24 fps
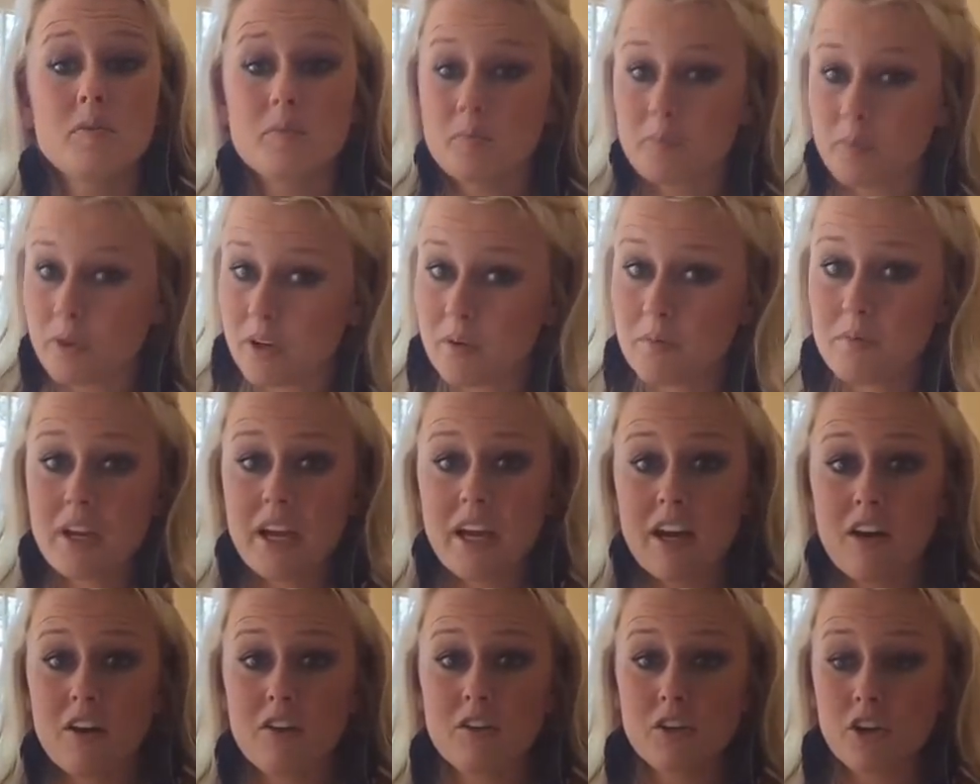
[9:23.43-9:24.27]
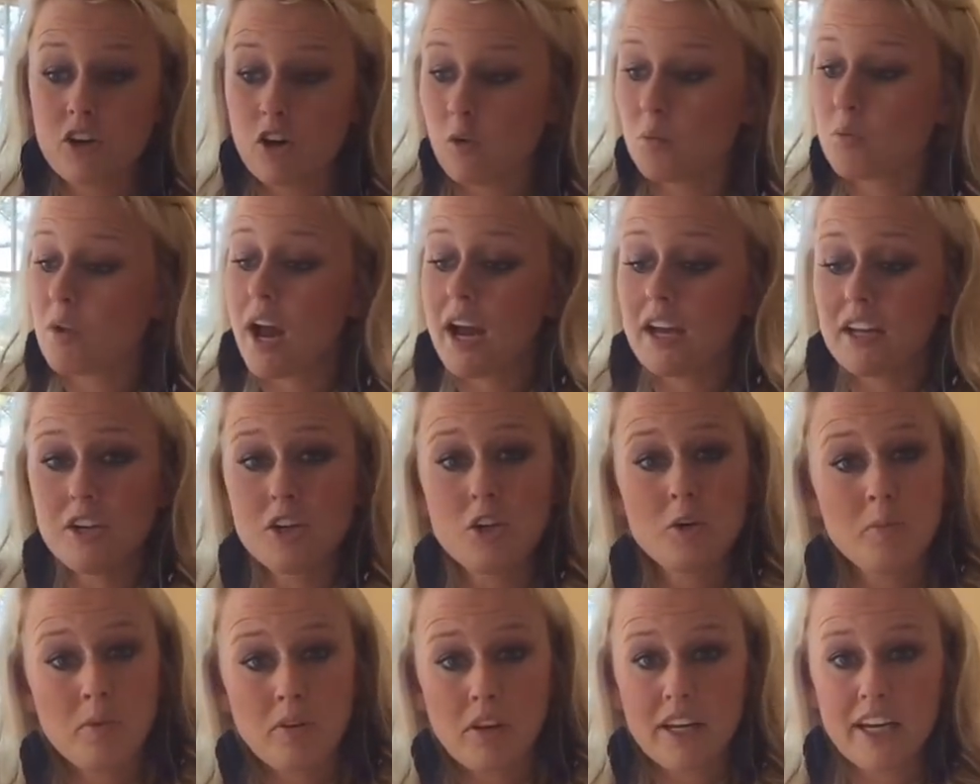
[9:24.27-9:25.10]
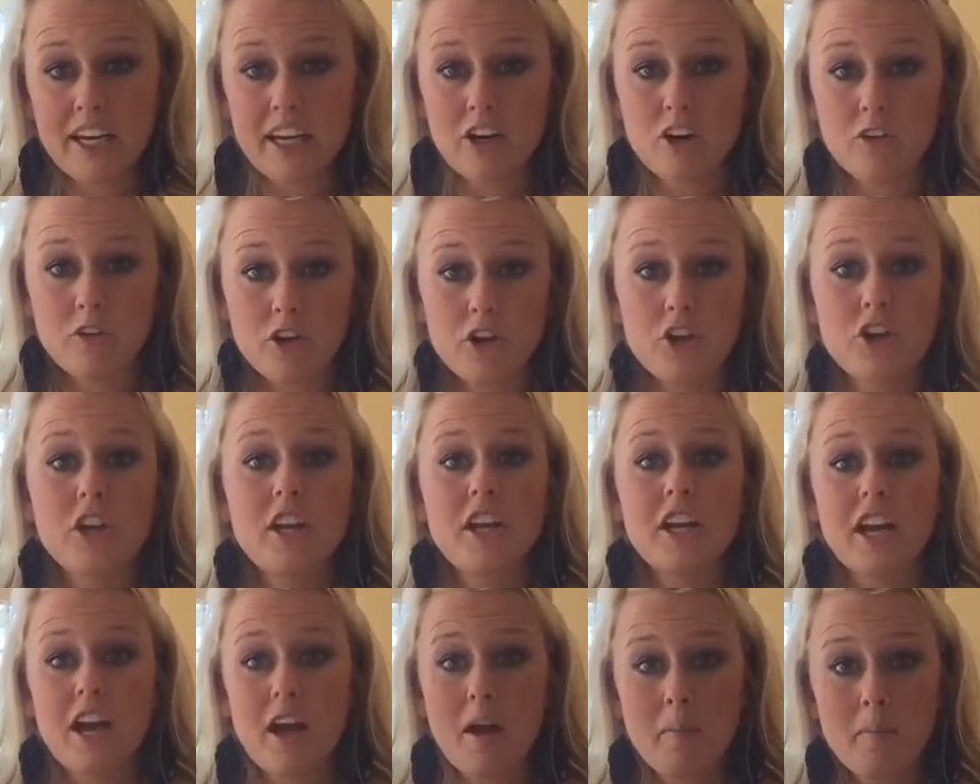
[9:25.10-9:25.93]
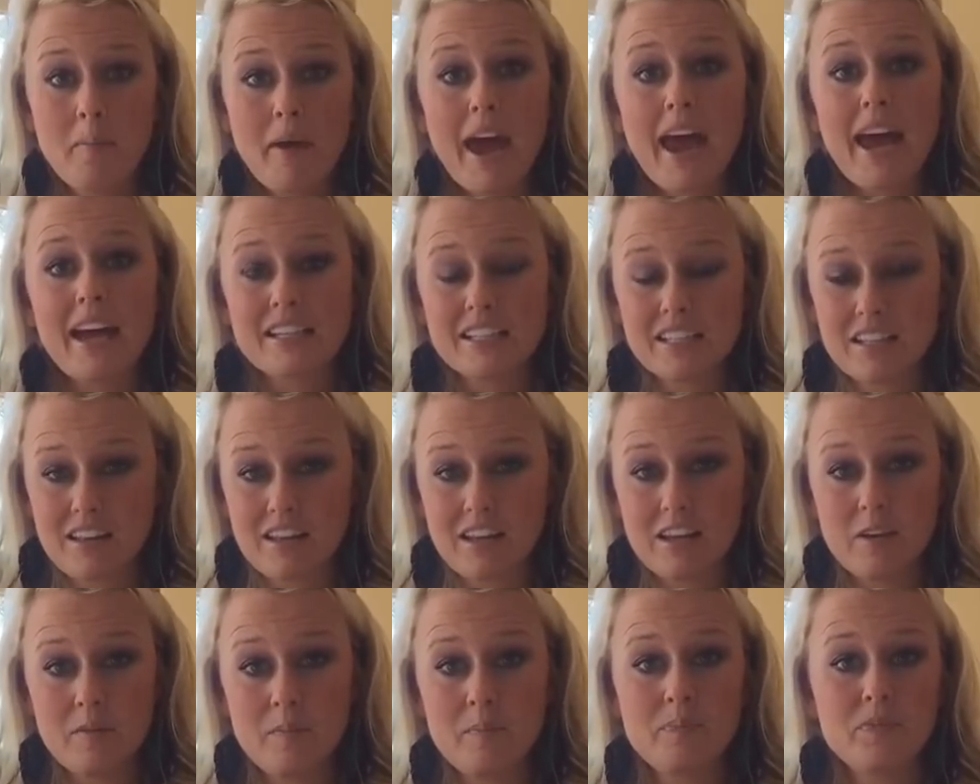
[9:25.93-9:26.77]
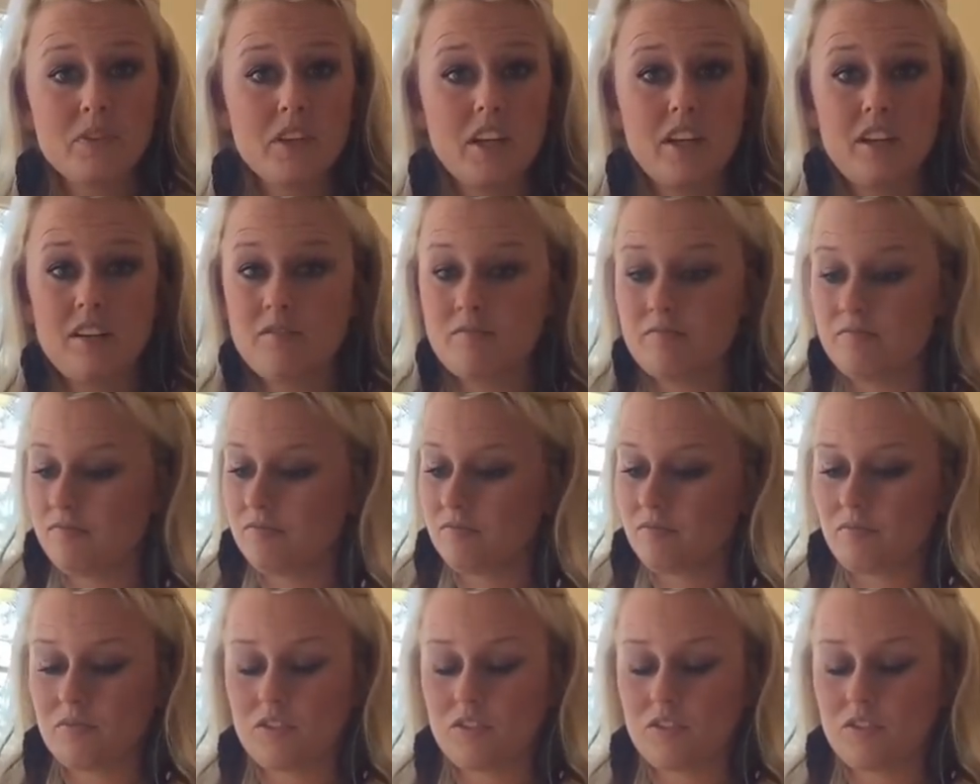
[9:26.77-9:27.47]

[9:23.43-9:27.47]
Put them down. Go write in your planner that you're going to come back to them in